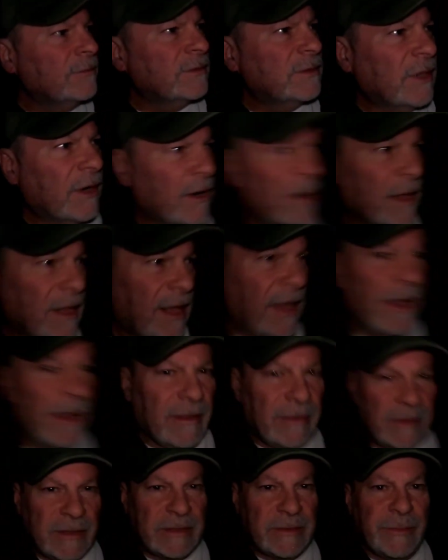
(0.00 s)
turkey
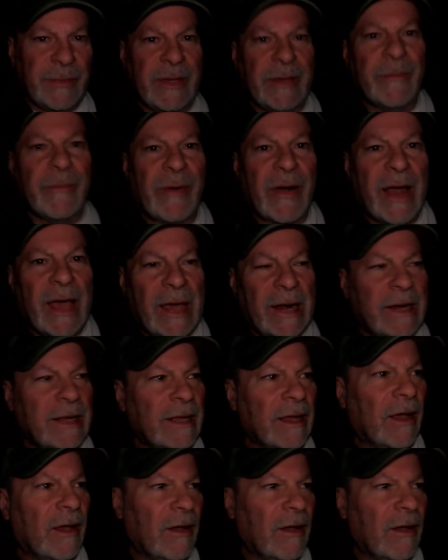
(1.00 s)
out that's been brining